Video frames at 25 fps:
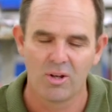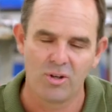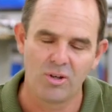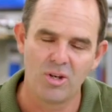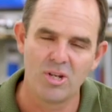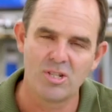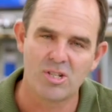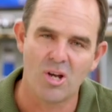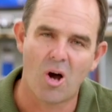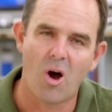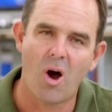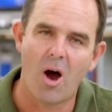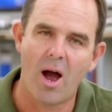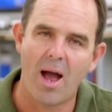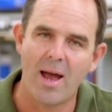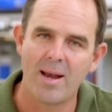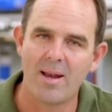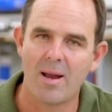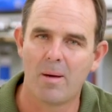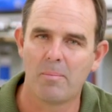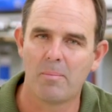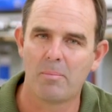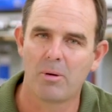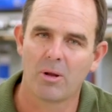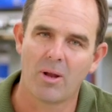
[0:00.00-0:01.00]
use a higher
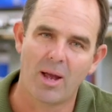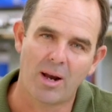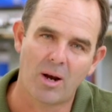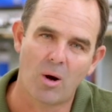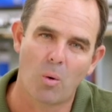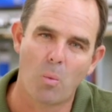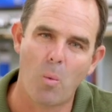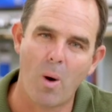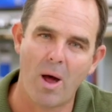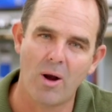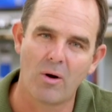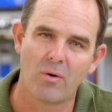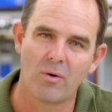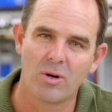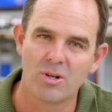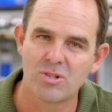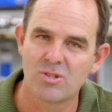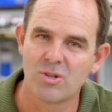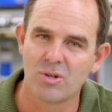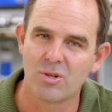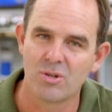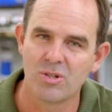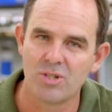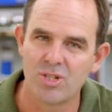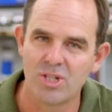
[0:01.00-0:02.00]
number like a 1 or a
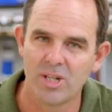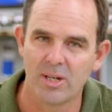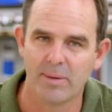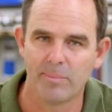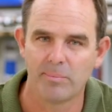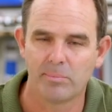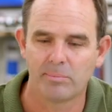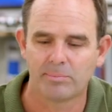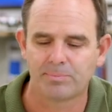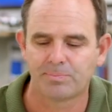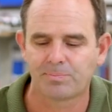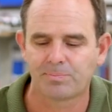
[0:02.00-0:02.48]
2 shim.